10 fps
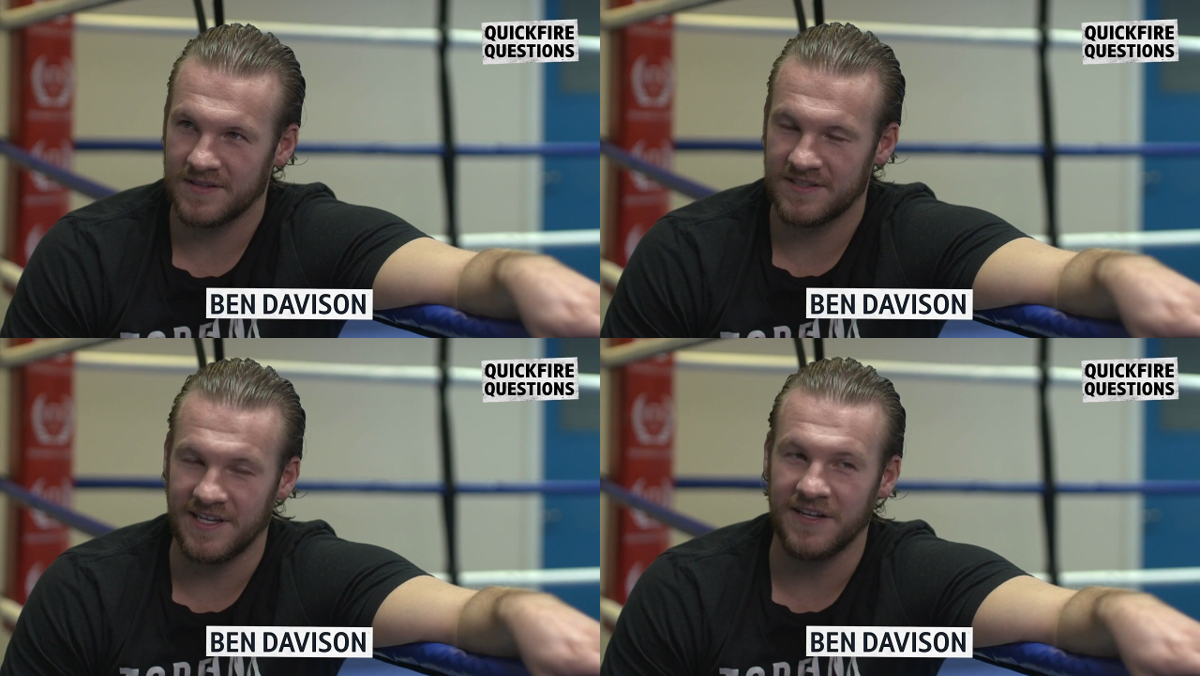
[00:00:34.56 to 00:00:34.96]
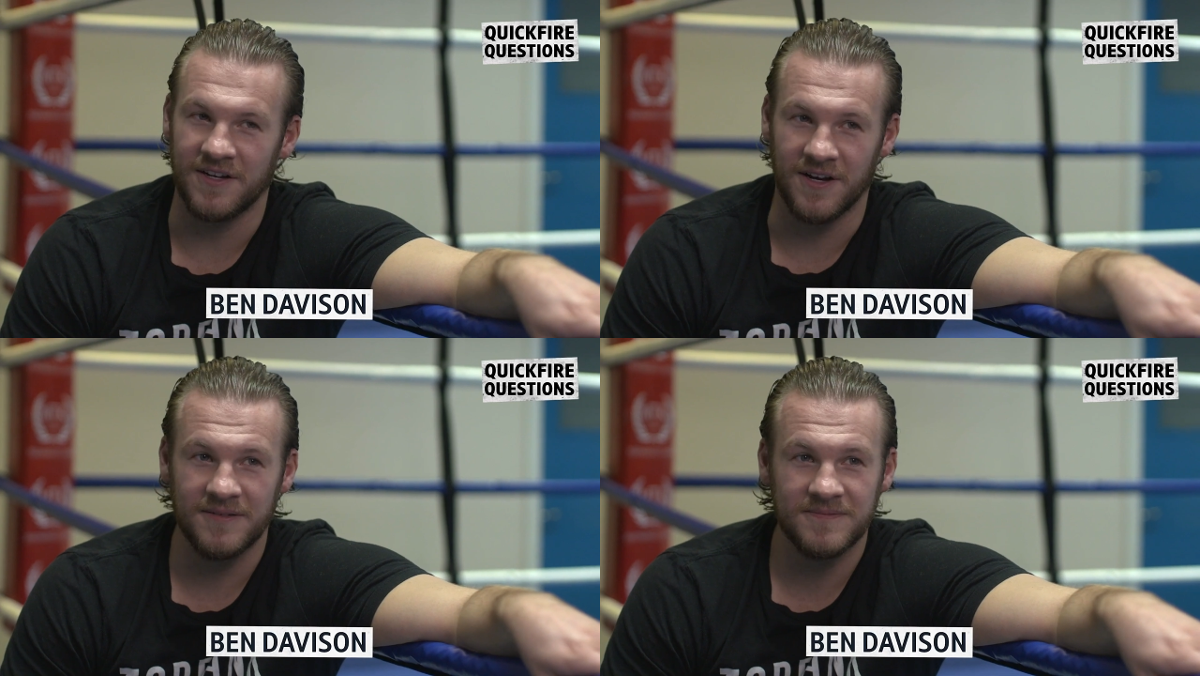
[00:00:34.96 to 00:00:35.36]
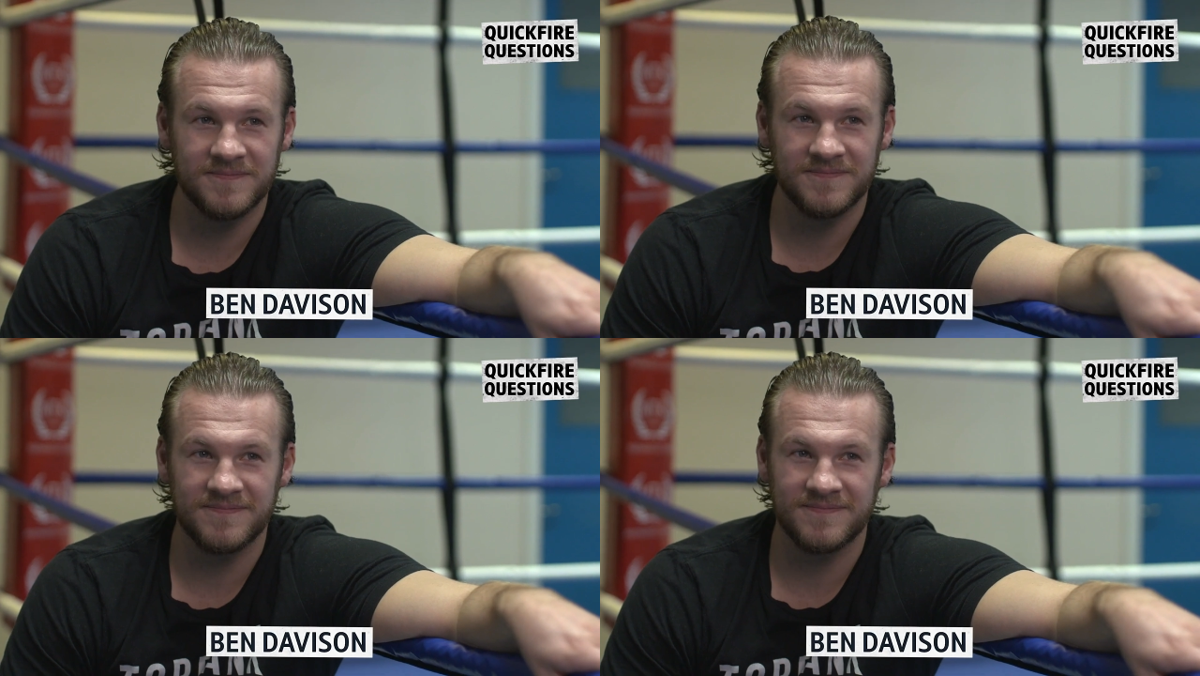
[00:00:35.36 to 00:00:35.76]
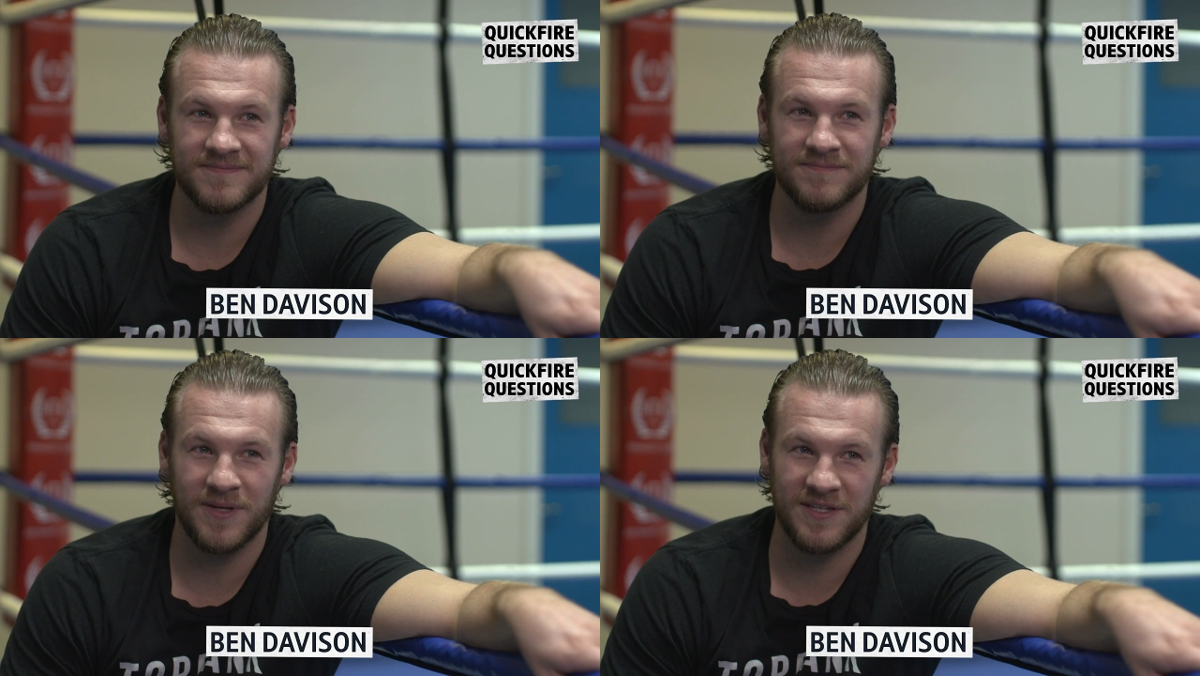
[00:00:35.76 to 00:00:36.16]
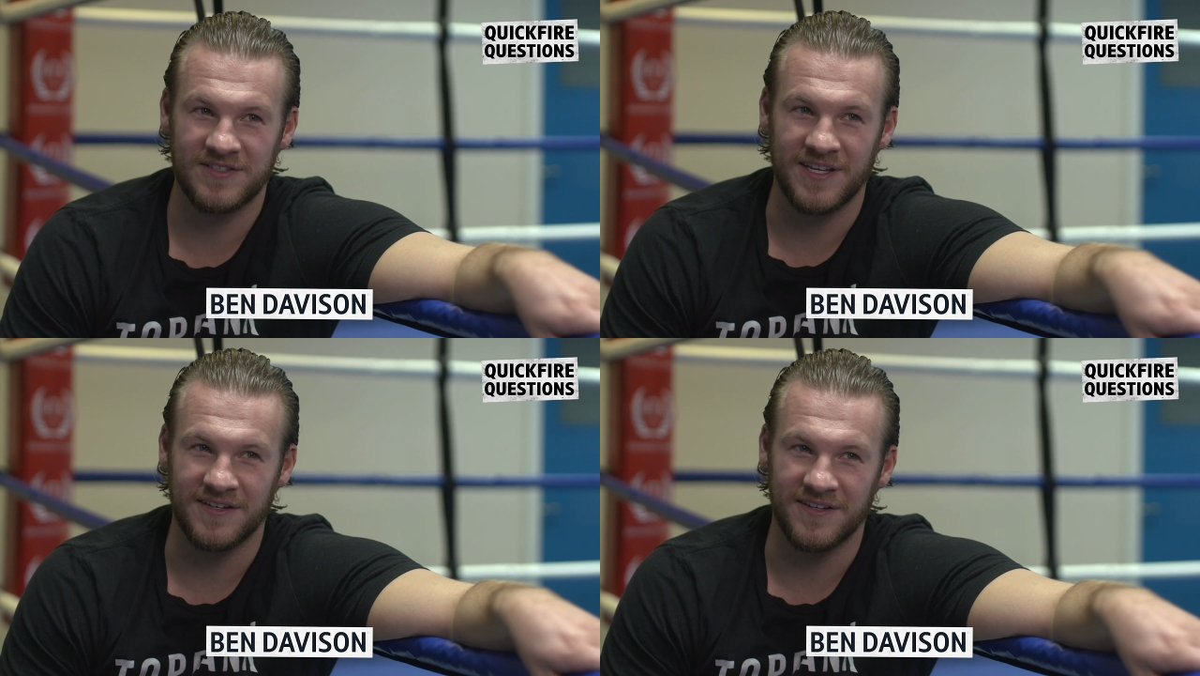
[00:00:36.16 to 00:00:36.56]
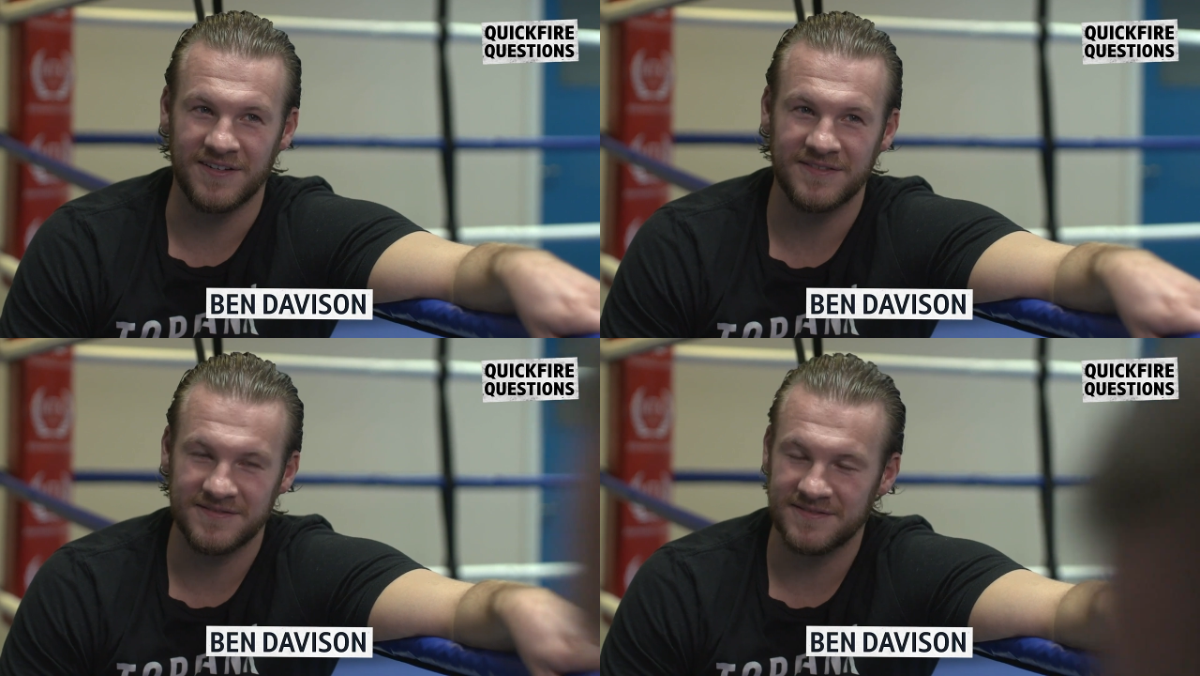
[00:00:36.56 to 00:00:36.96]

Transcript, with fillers: Stinker. Be a stinker.